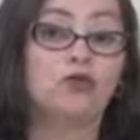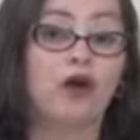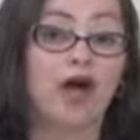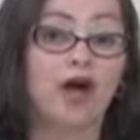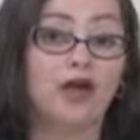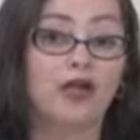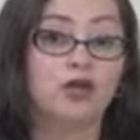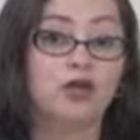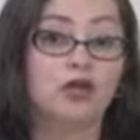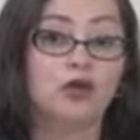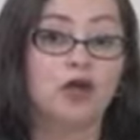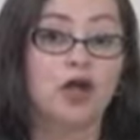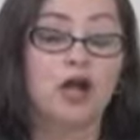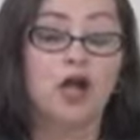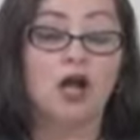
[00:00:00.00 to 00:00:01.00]
for
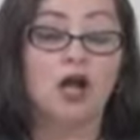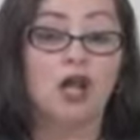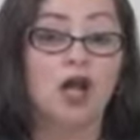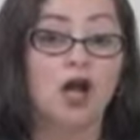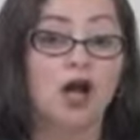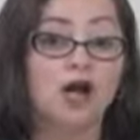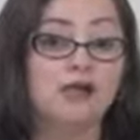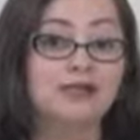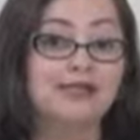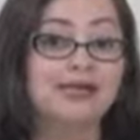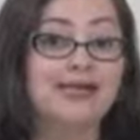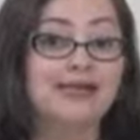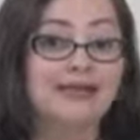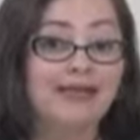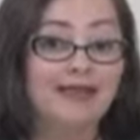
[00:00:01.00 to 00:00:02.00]
hire clause
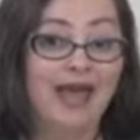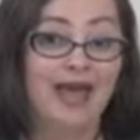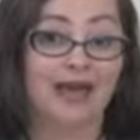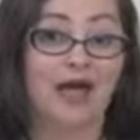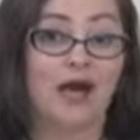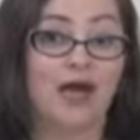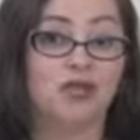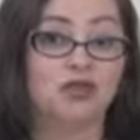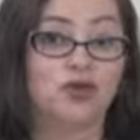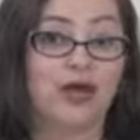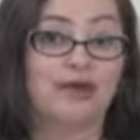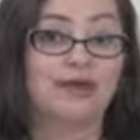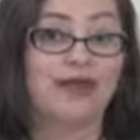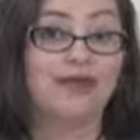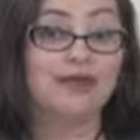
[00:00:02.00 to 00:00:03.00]
in that
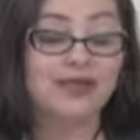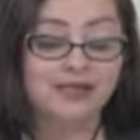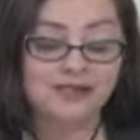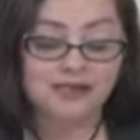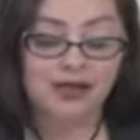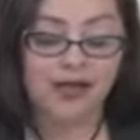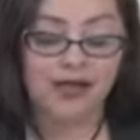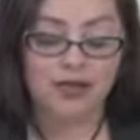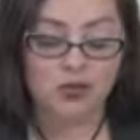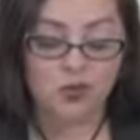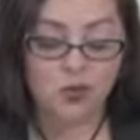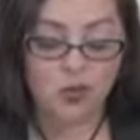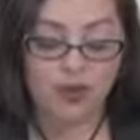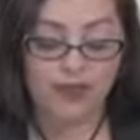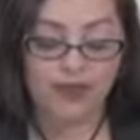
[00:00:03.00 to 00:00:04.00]
contract that they signed
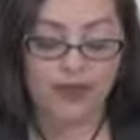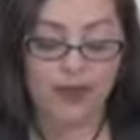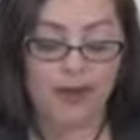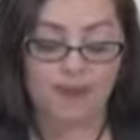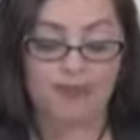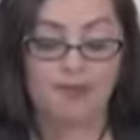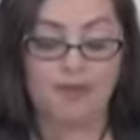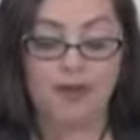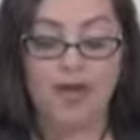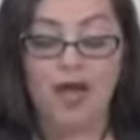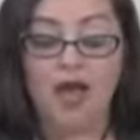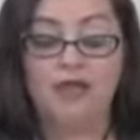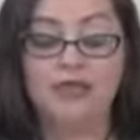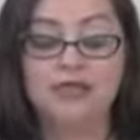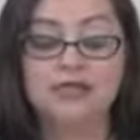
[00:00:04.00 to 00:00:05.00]
with them.
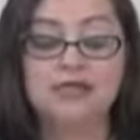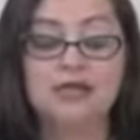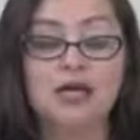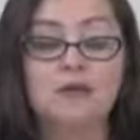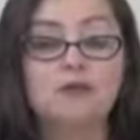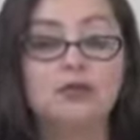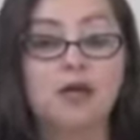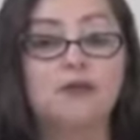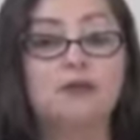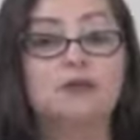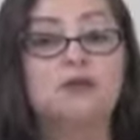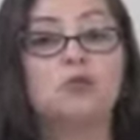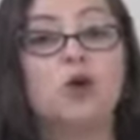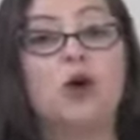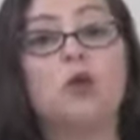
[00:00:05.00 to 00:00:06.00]
This comes up
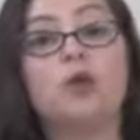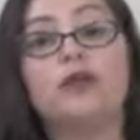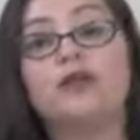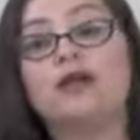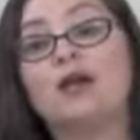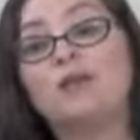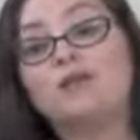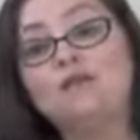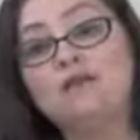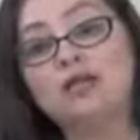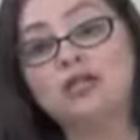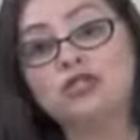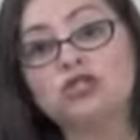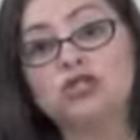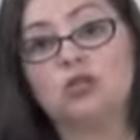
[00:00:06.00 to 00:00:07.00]
as well with
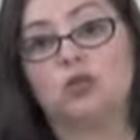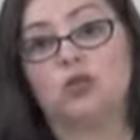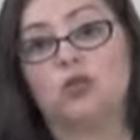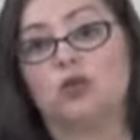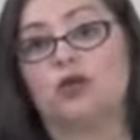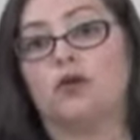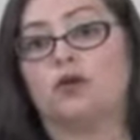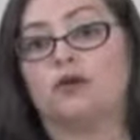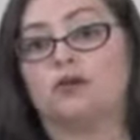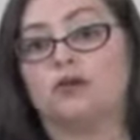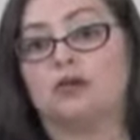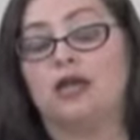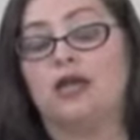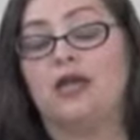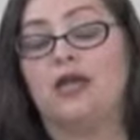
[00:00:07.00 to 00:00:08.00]
commission
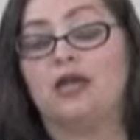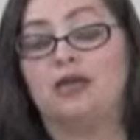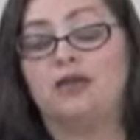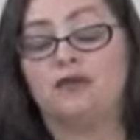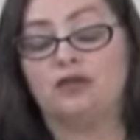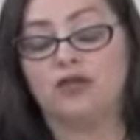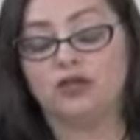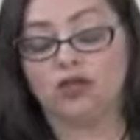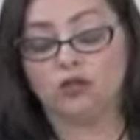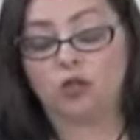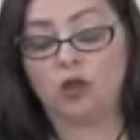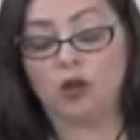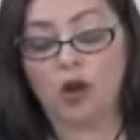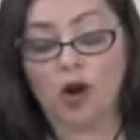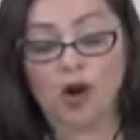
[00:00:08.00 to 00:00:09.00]
works in the
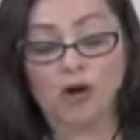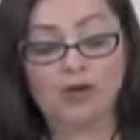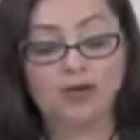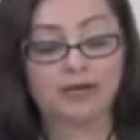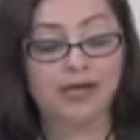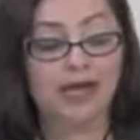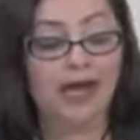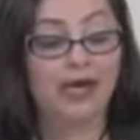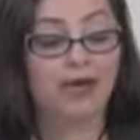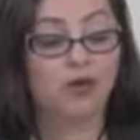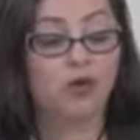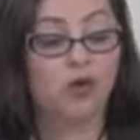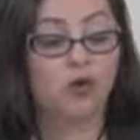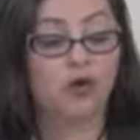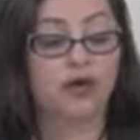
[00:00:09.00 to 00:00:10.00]
visual art
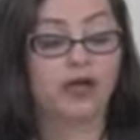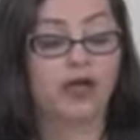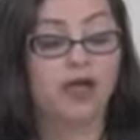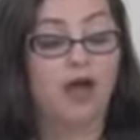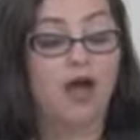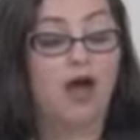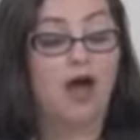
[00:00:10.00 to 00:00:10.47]
category,